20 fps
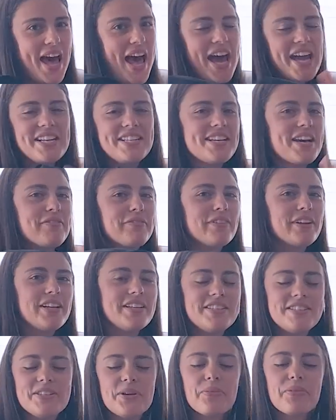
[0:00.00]
I
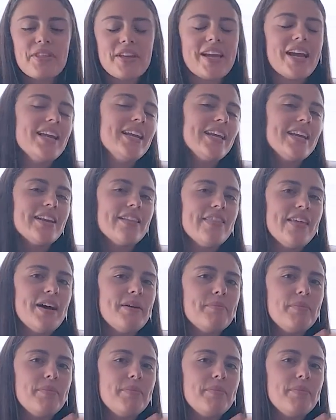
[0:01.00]
definitely don't think I needed them,